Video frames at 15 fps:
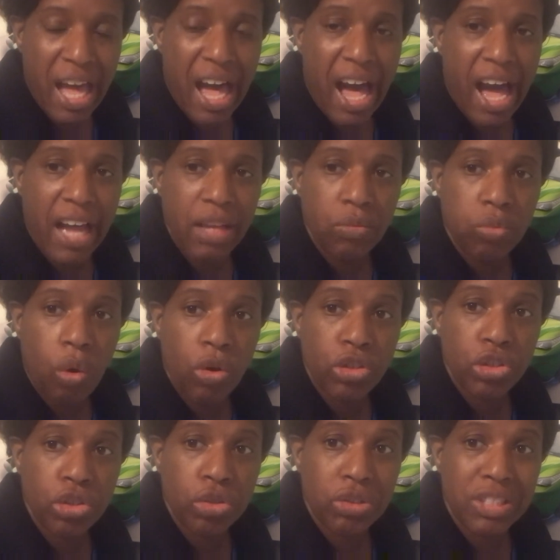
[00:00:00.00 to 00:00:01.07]
I want
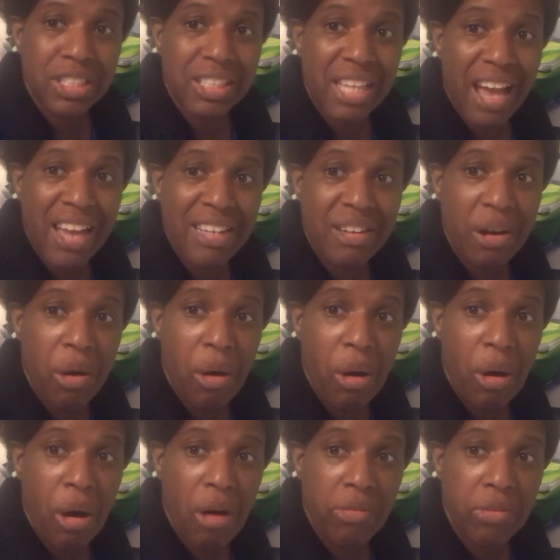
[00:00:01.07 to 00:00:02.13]
you to sign
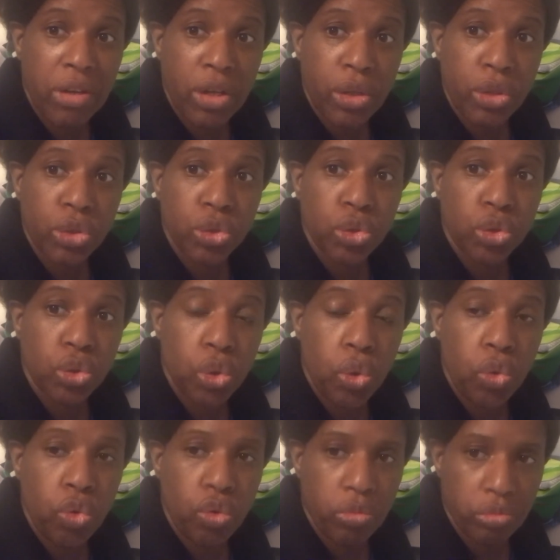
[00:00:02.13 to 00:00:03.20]
off
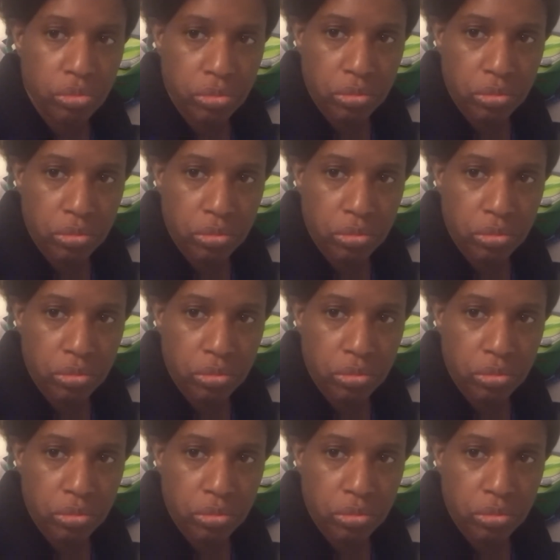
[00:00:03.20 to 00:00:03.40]
Zoom.